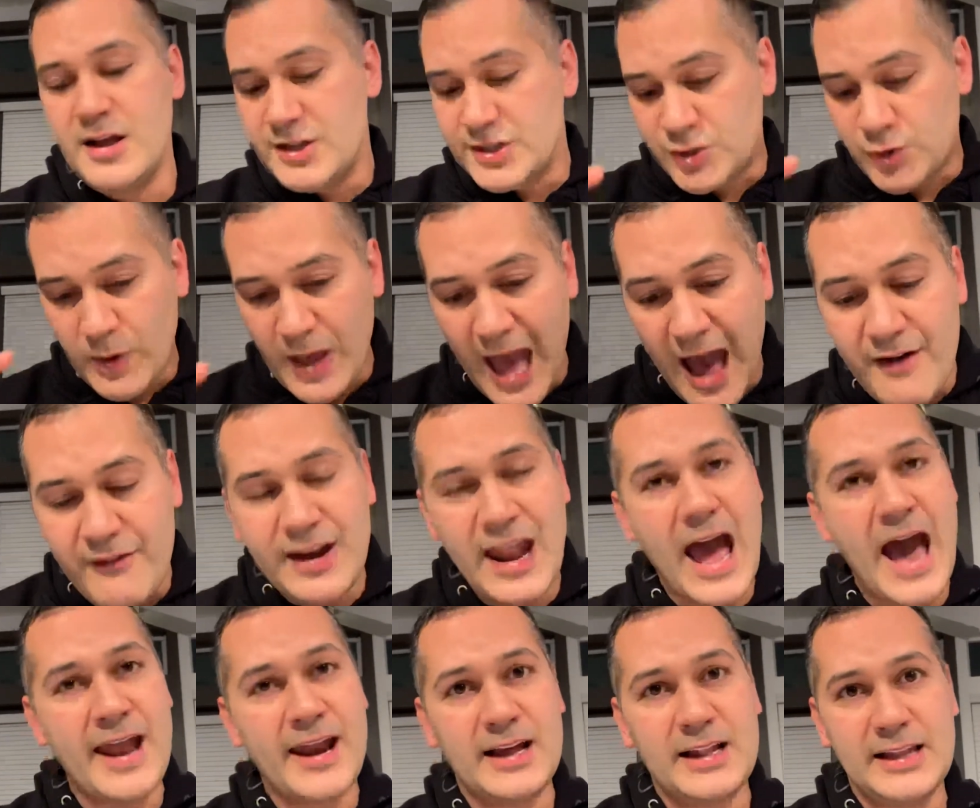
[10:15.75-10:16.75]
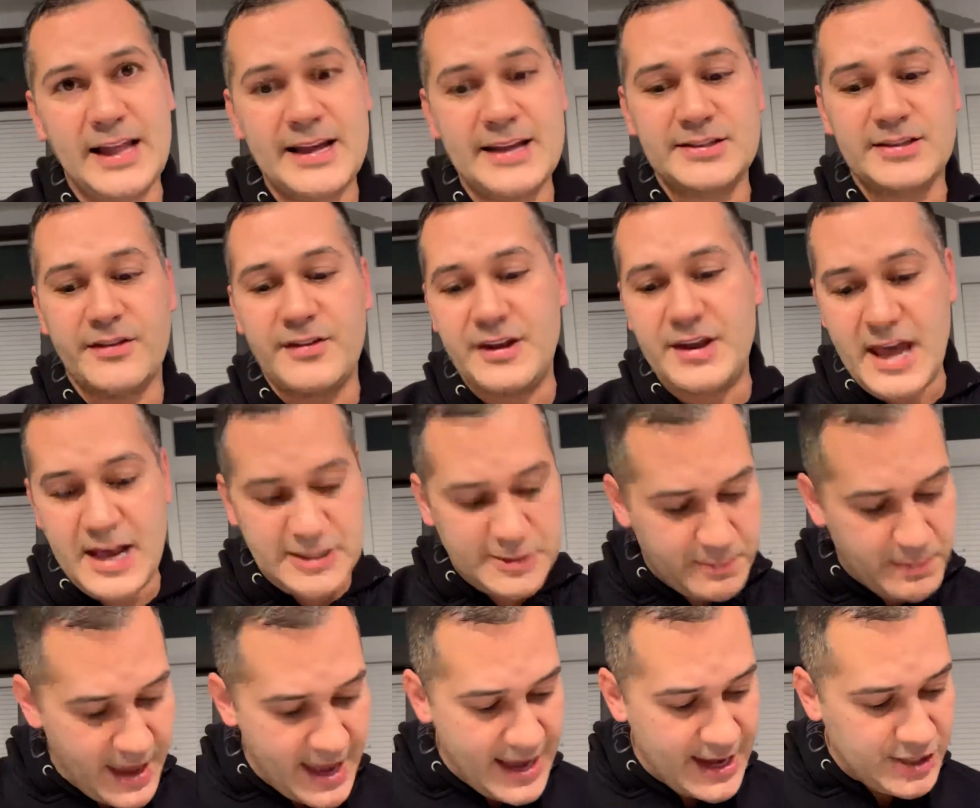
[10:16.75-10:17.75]
So we have an at-a-glance on the
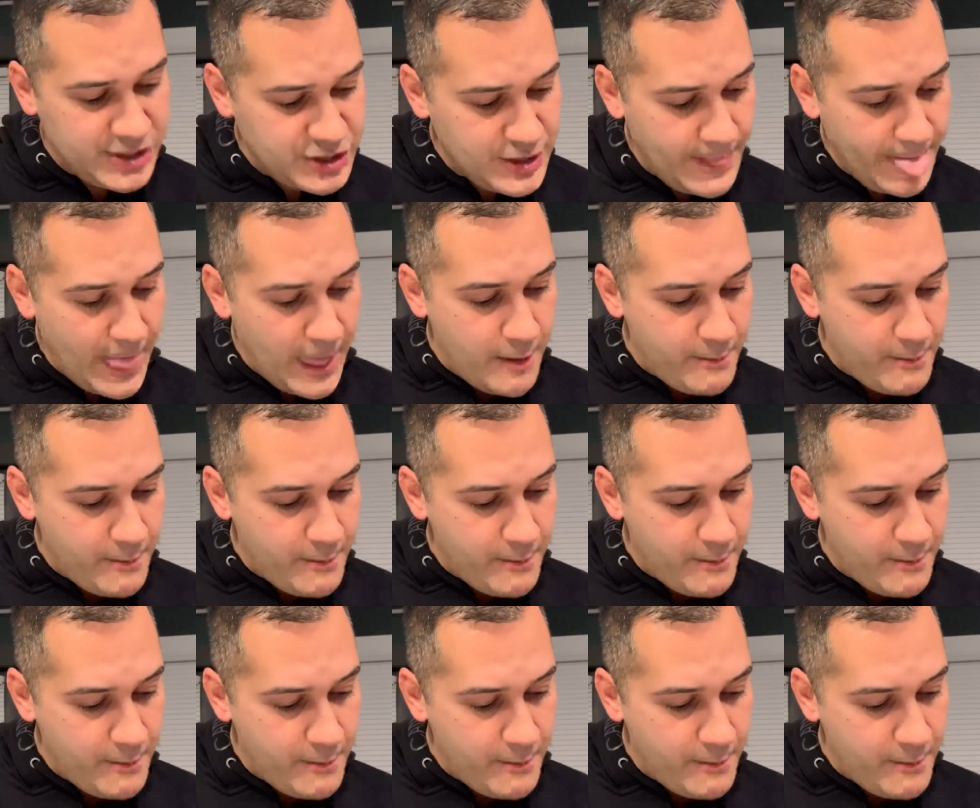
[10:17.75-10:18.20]
next page.